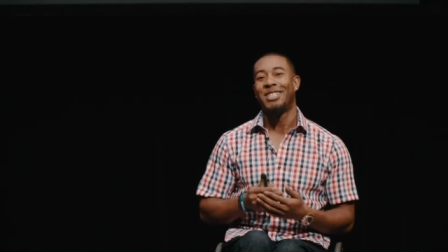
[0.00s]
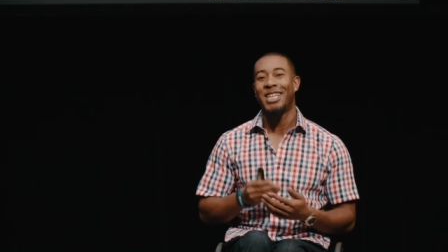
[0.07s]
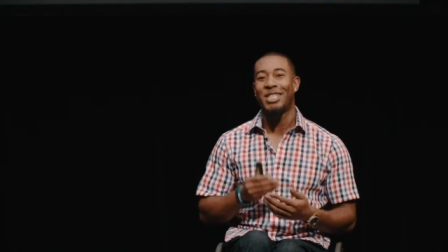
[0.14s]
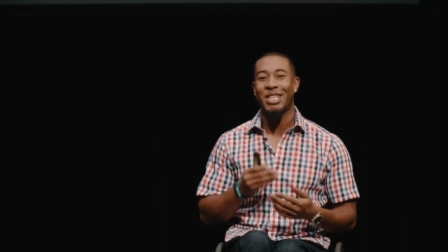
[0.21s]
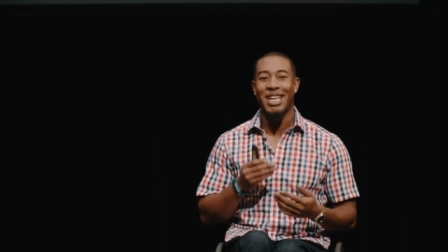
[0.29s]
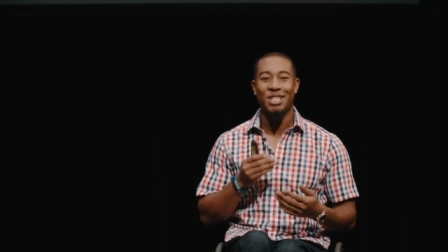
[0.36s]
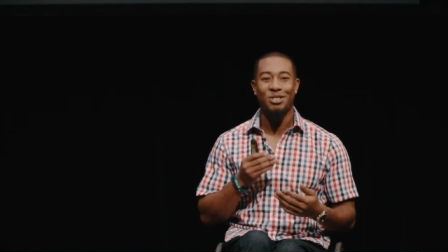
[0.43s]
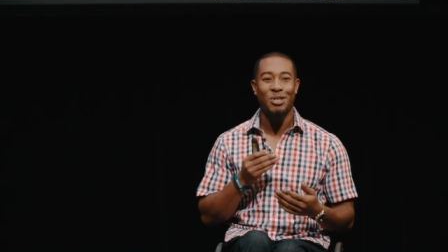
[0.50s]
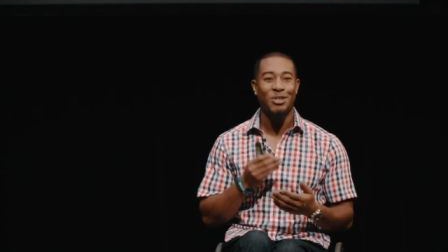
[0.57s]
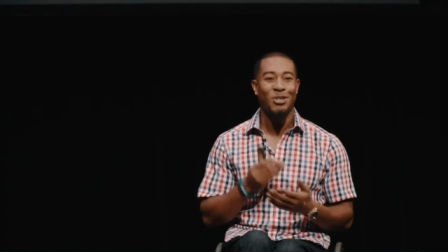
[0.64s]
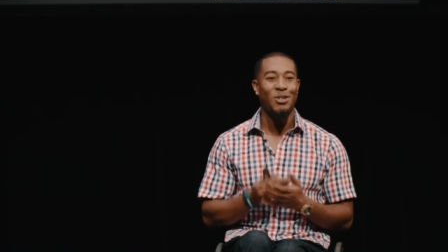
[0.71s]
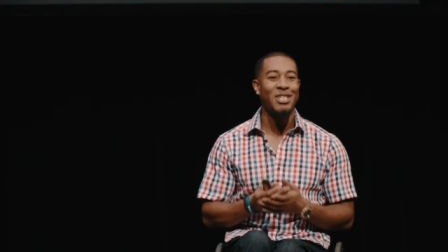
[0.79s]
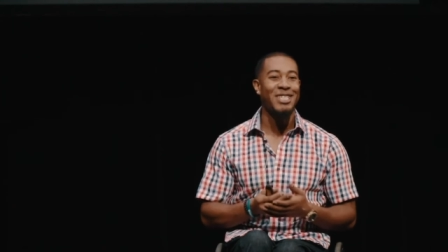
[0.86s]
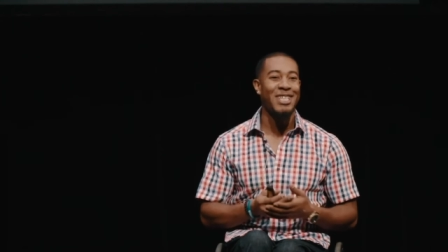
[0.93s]
Take that extra
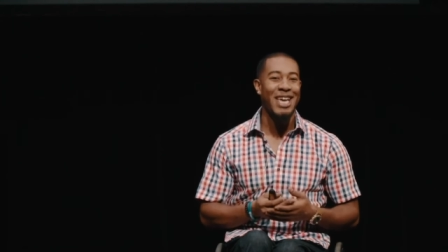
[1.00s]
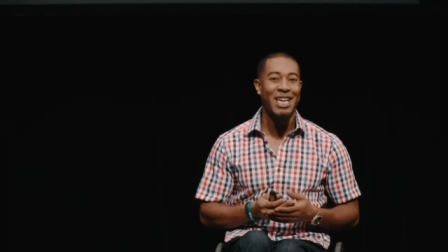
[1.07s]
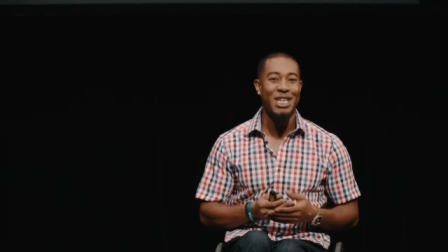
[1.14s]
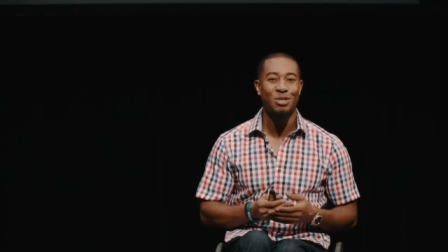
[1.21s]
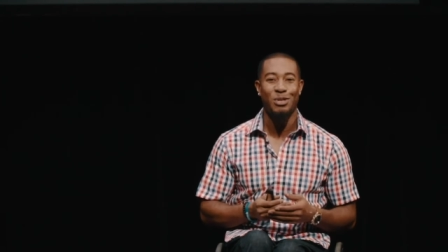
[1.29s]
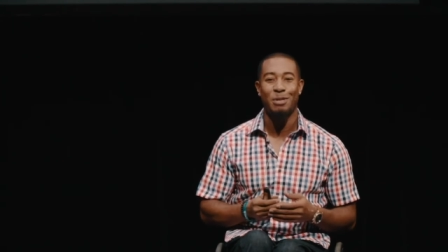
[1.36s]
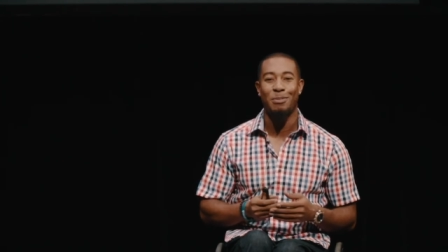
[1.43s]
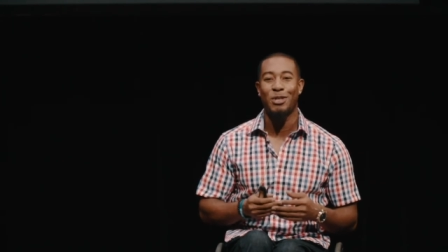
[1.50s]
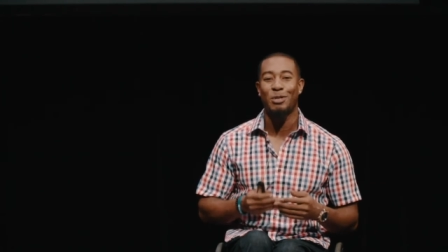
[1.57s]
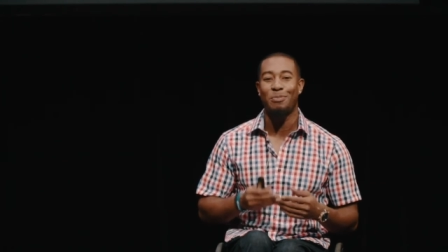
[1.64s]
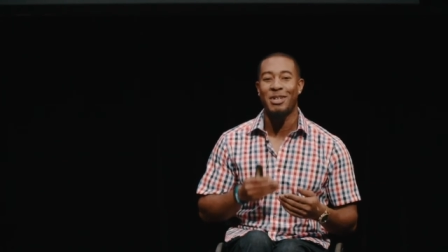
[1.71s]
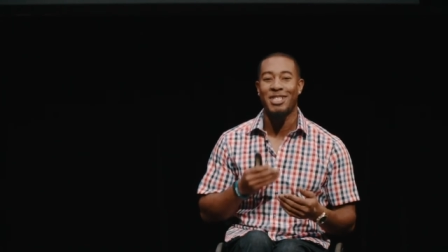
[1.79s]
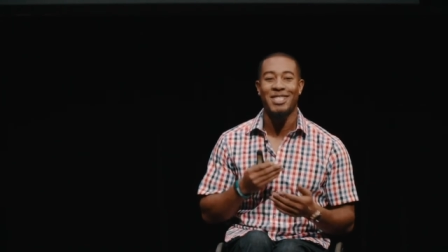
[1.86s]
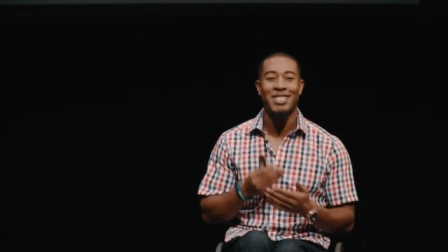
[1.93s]
30 seconds when you're about
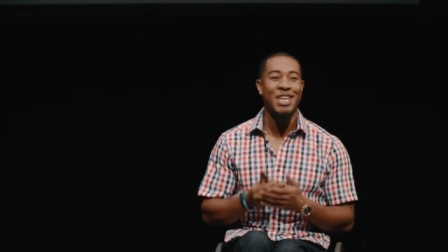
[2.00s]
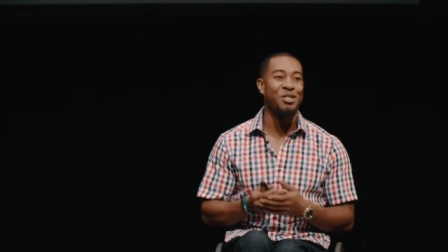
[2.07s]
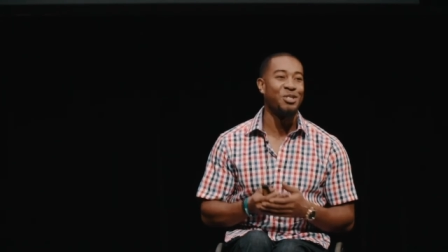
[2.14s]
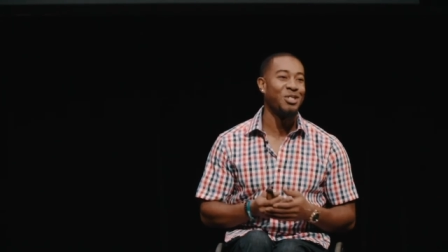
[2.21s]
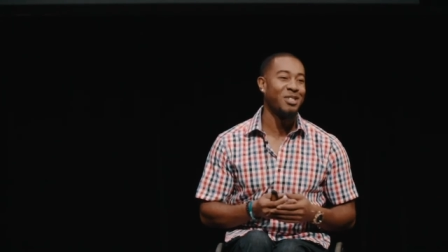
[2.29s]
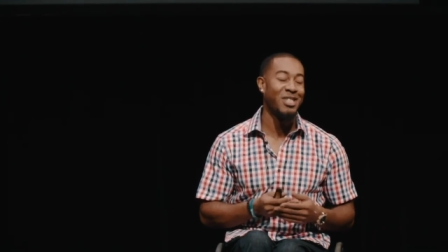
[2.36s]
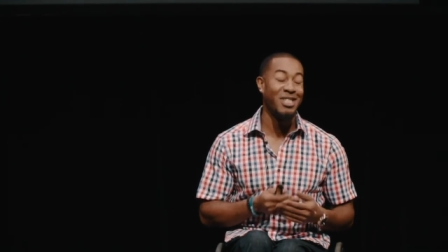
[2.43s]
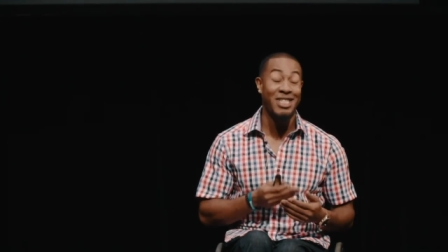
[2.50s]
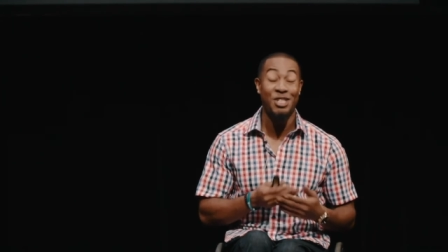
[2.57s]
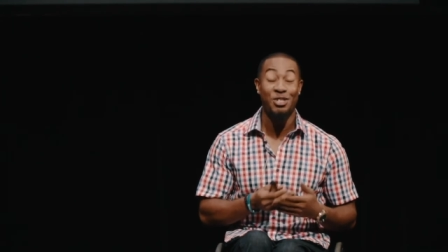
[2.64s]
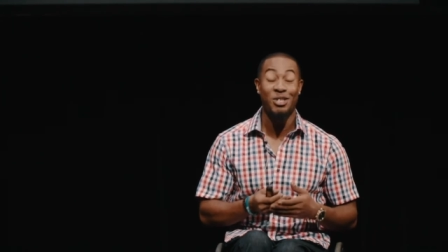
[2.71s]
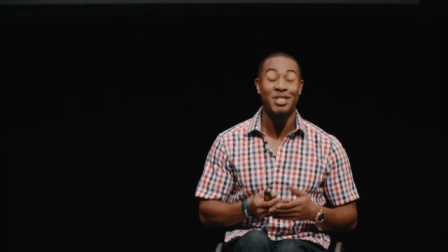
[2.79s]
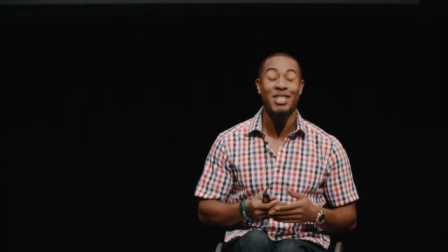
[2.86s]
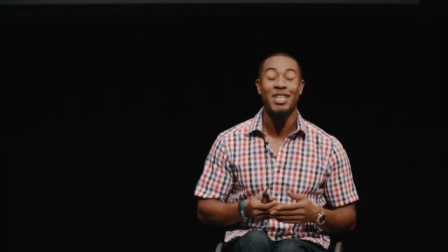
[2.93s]
to make
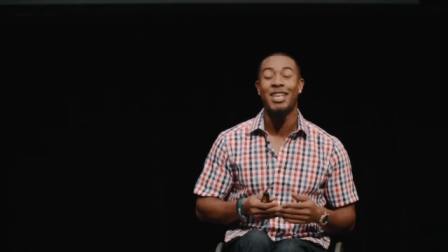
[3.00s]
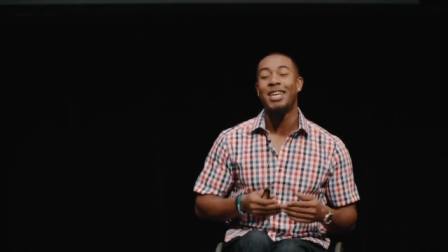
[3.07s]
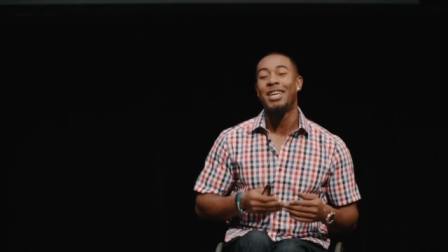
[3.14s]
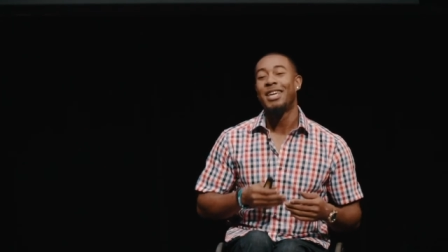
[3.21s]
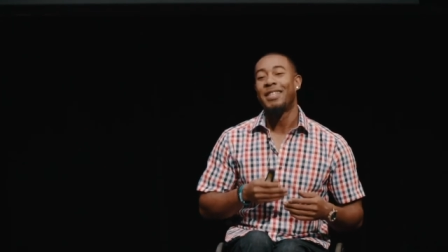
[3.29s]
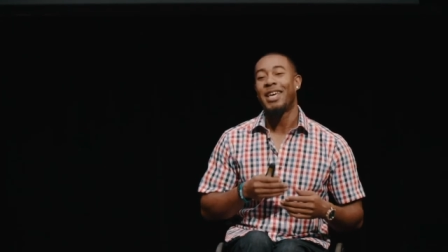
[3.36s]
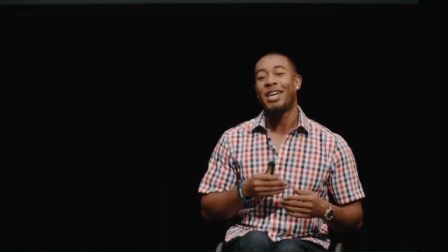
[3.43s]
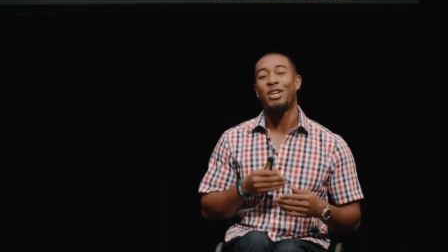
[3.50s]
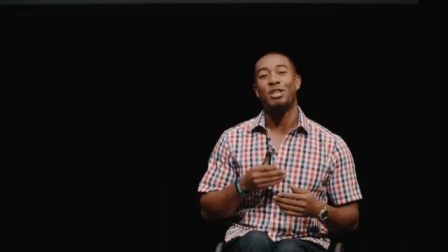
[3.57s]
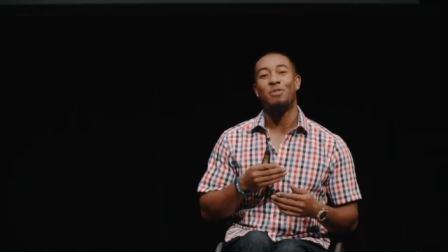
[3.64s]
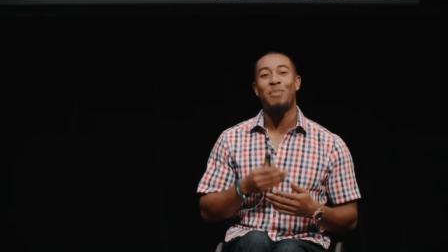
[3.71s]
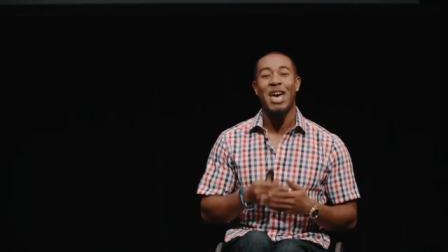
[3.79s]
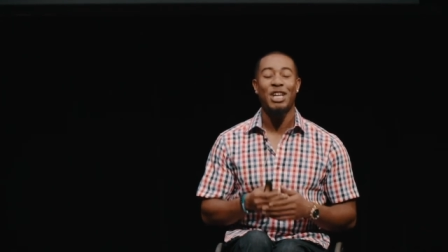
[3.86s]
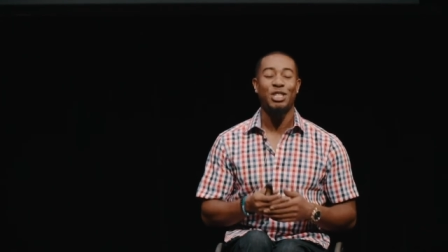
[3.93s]
decisions that could
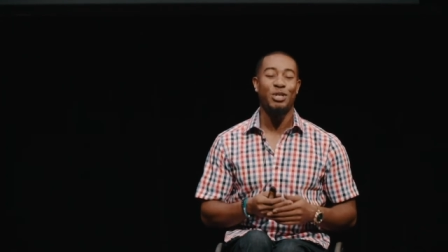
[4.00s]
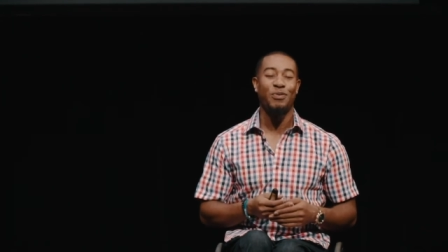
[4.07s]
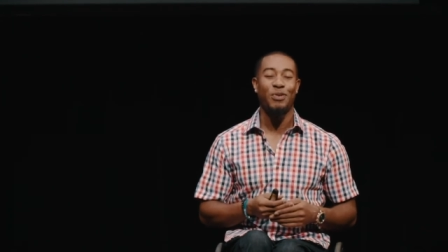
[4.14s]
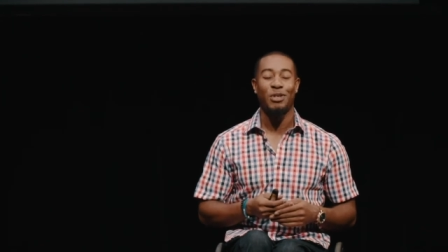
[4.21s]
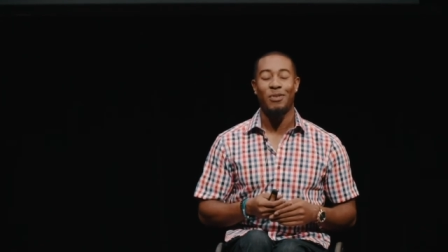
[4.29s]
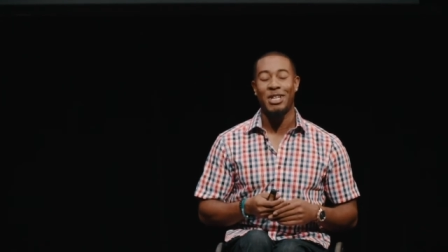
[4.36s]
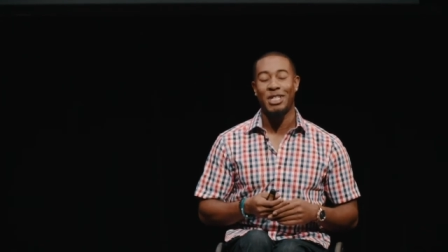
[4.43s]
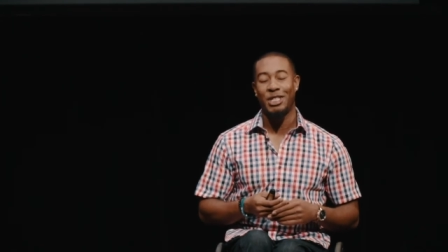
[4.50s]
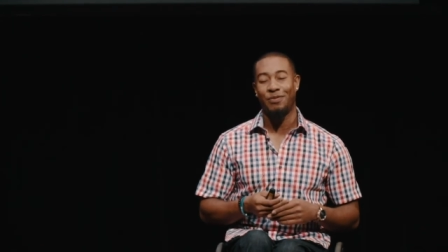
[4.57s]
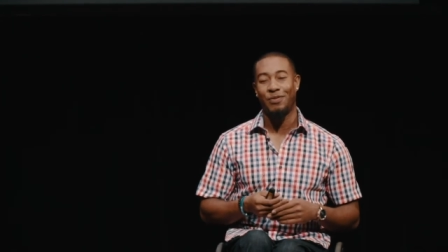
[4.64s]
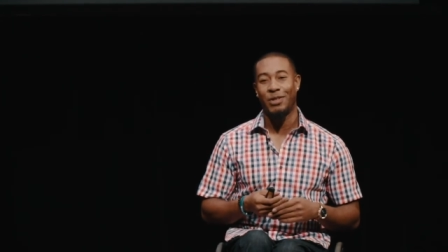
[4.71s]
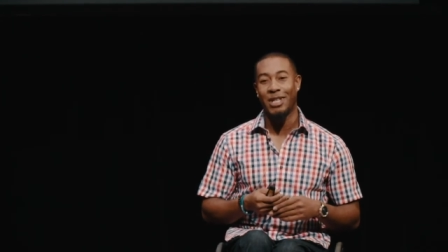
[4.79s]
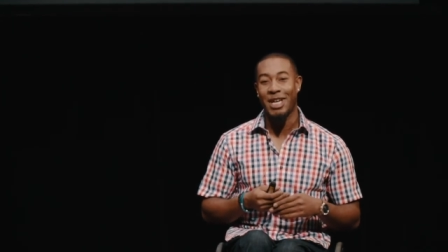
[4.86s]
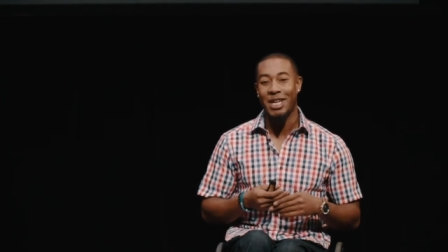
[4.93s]
impact you for the rest of
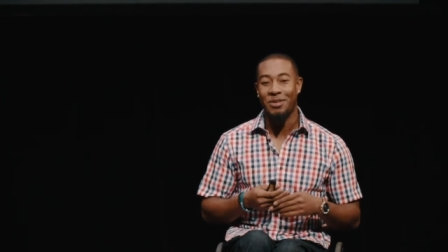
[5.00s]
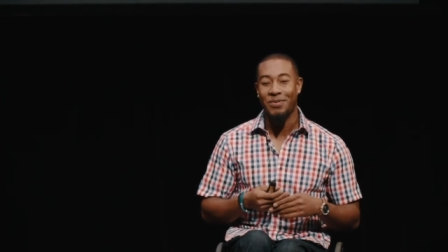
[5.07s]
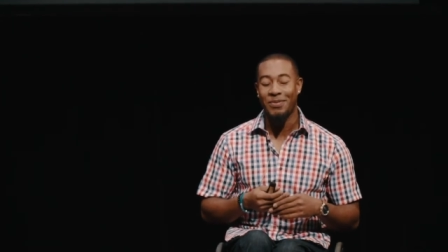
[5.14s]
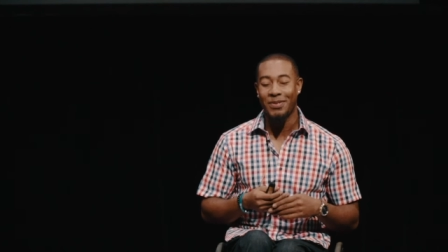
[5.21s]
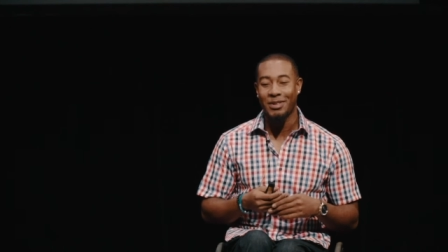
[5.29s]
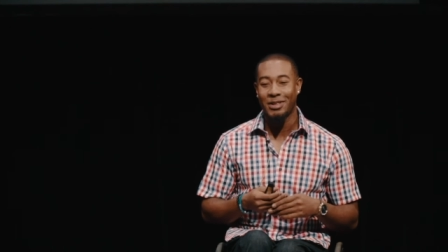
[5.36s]
your life.